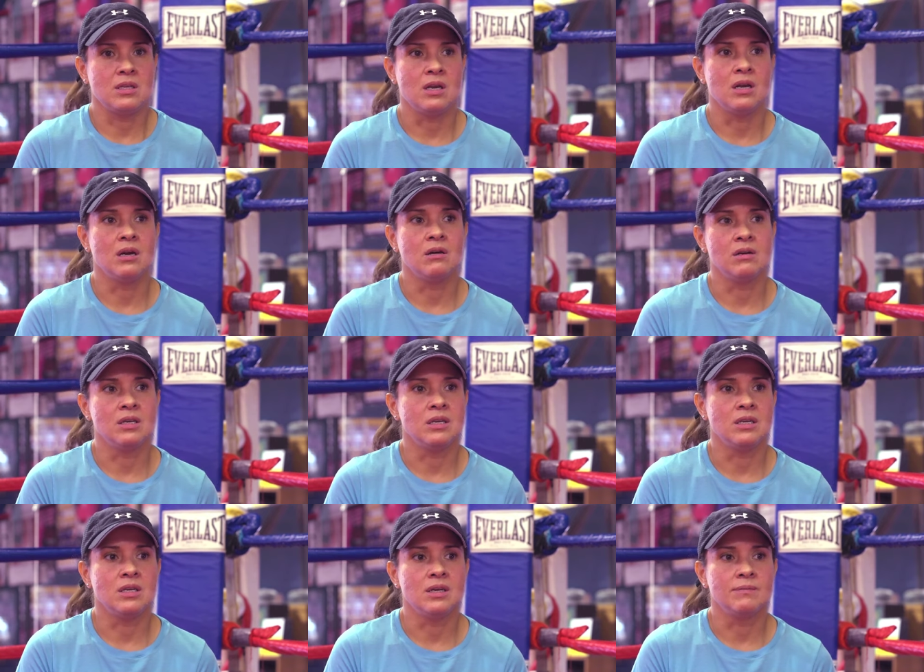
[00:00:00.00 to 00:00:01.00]
You know,
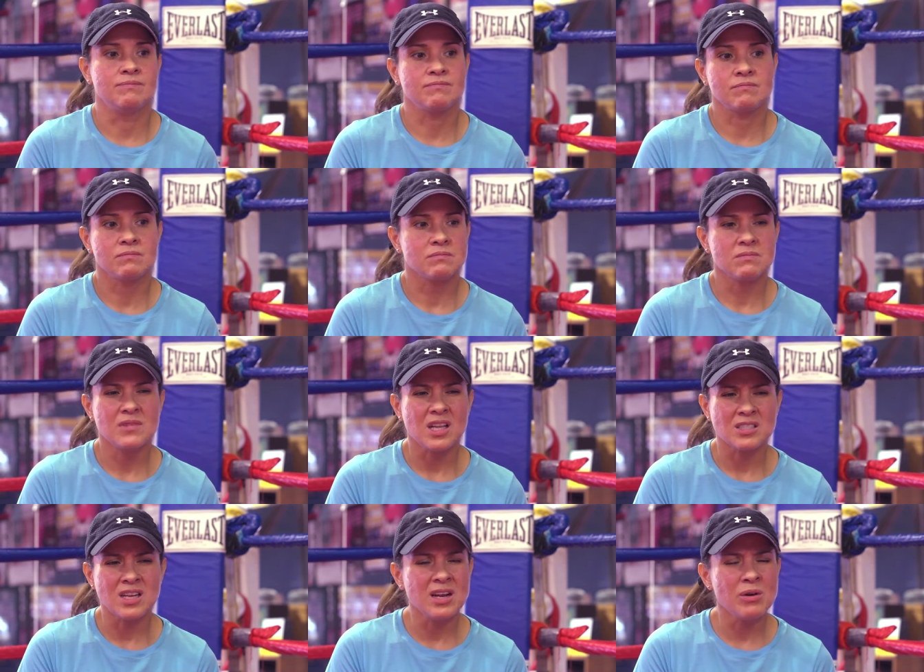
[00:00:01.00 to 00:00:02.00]
and
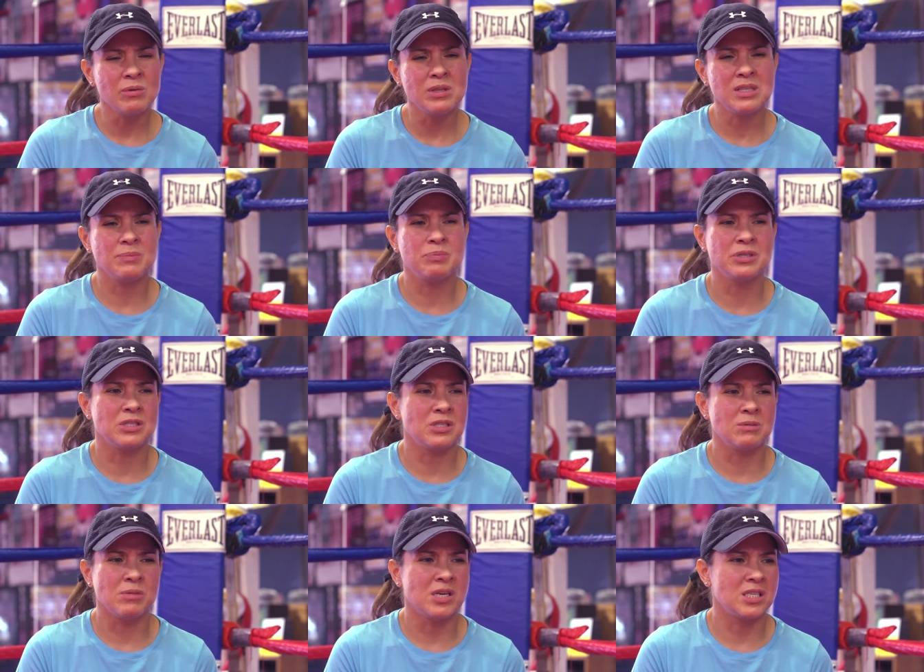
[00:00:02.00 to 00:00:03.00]
uh, so I don't really put
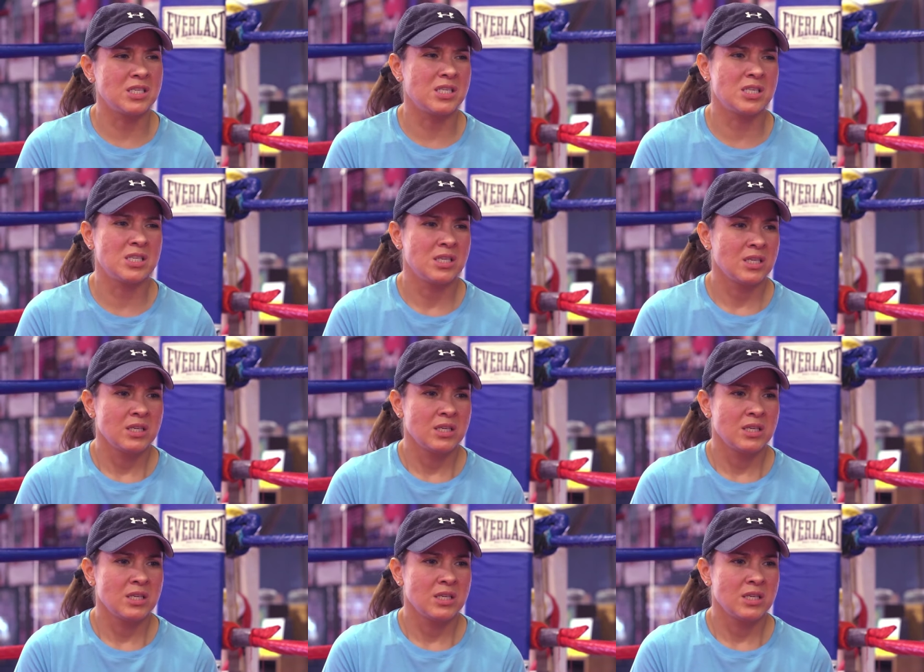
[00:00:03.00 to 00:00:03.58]
too much,